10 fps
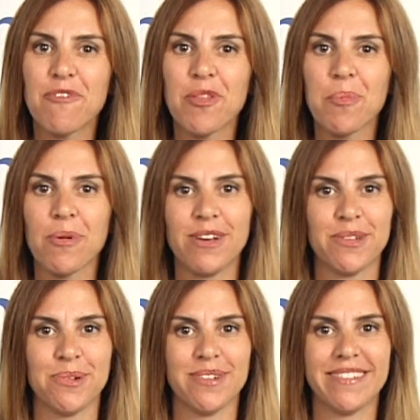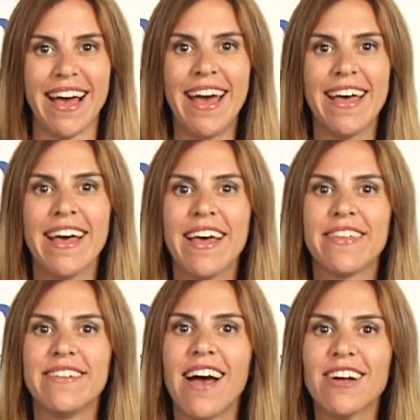for the preschool set,
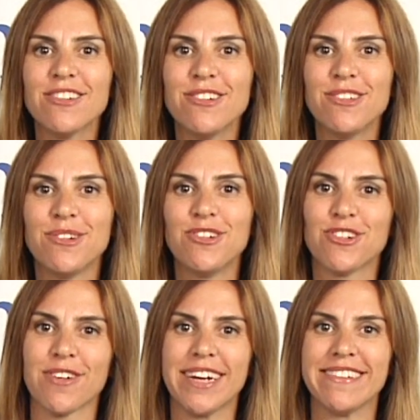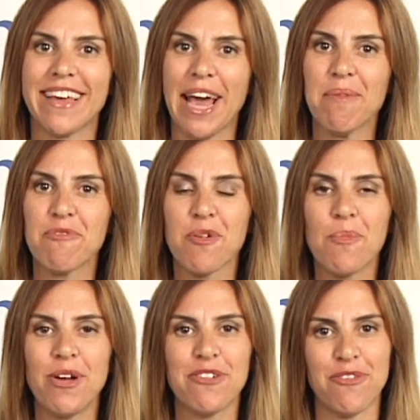the Dr. Seuss charades game
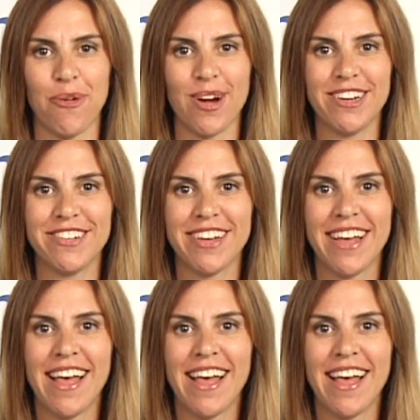from Wonder Forge.